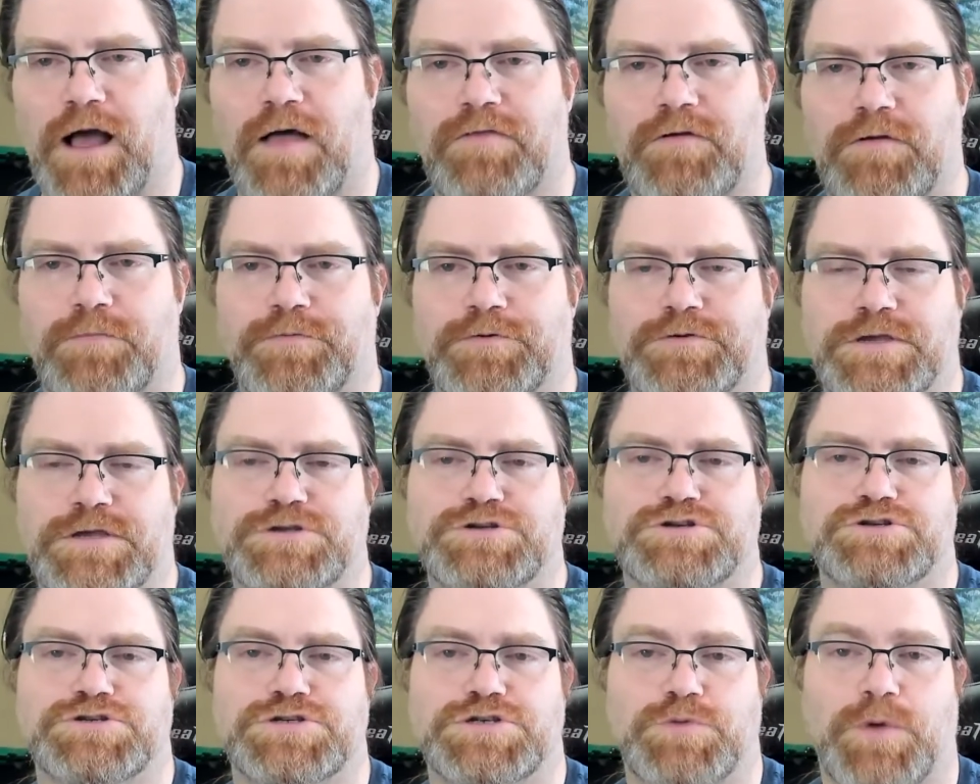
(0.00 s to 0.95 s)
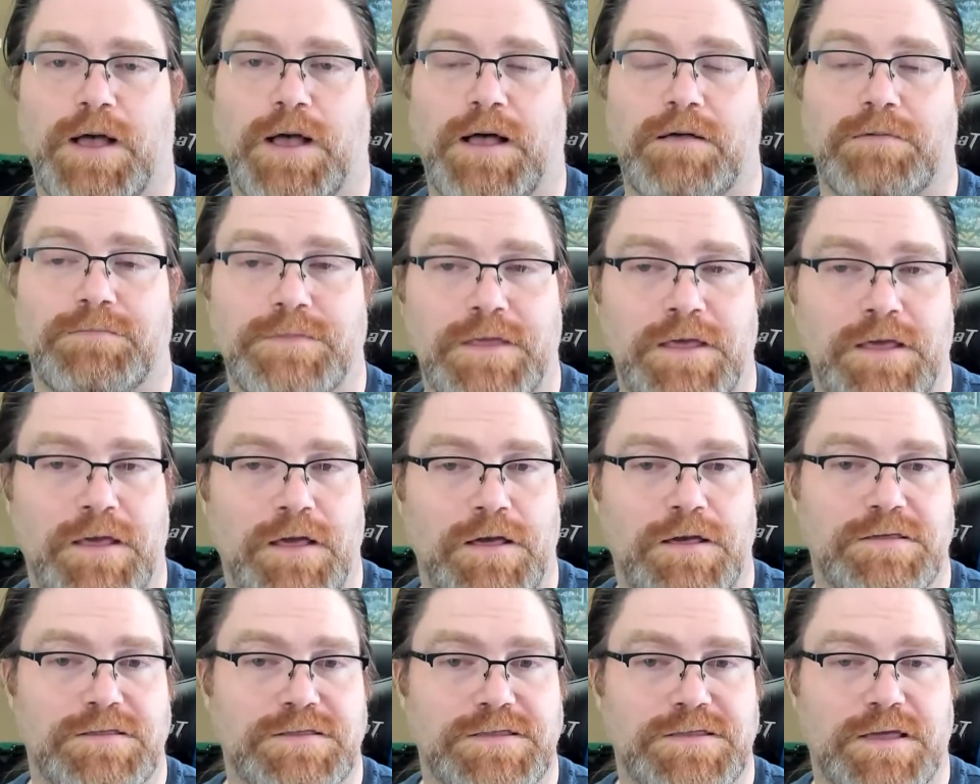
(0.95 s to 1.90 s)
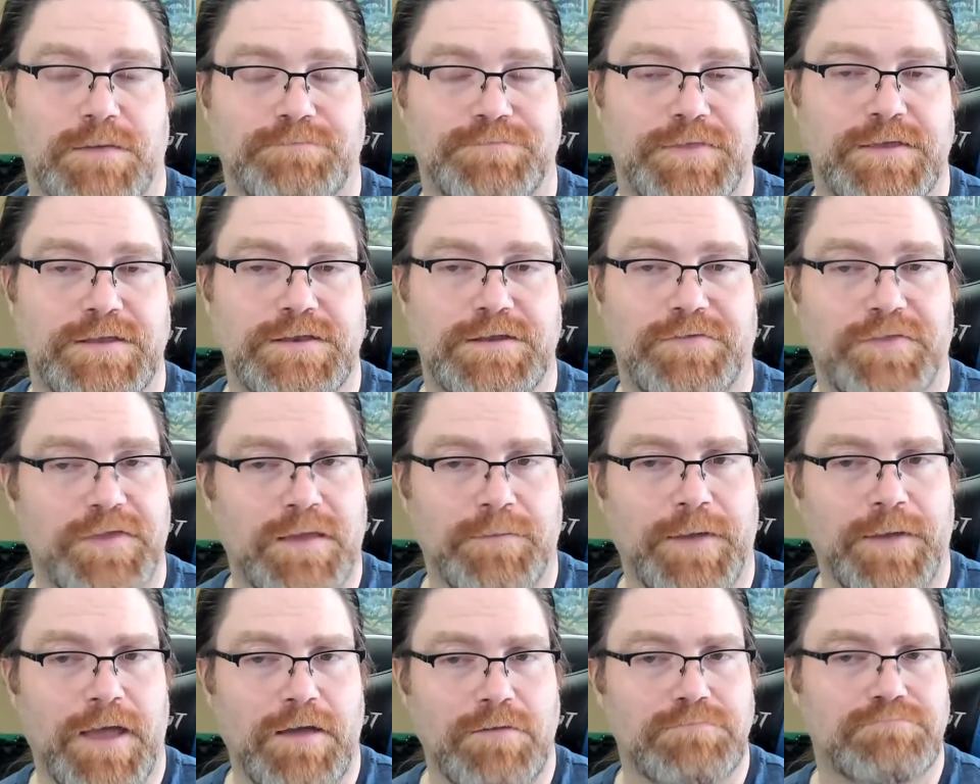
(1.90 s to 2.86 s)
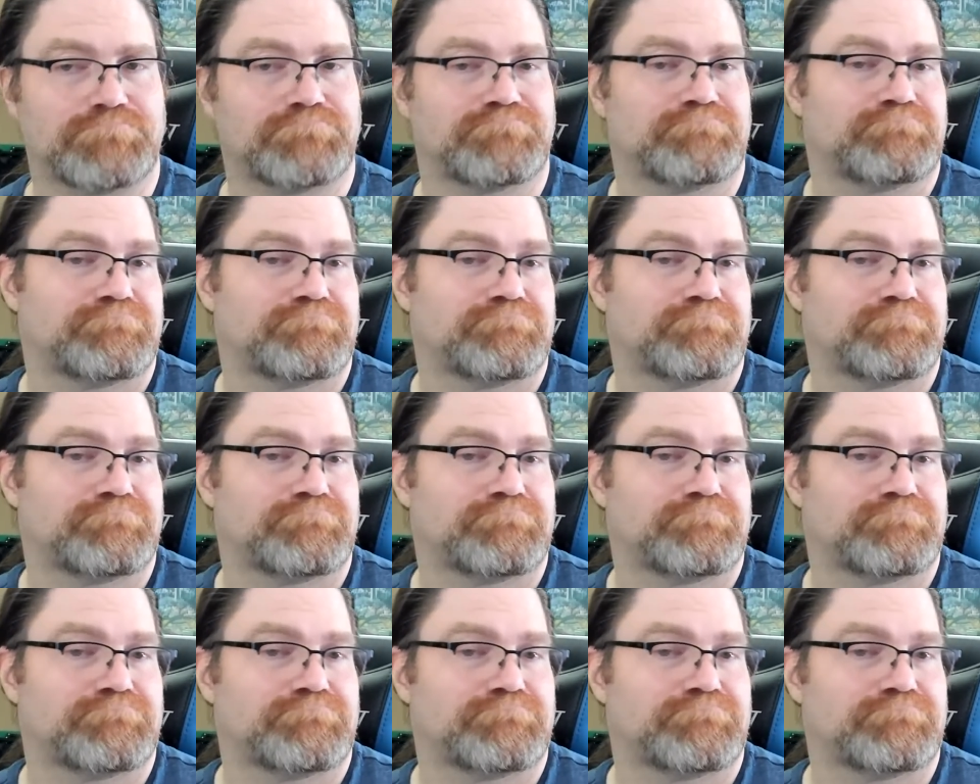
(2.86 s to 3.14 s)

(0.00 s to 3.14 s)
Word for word: other procedures as well. Something to think about.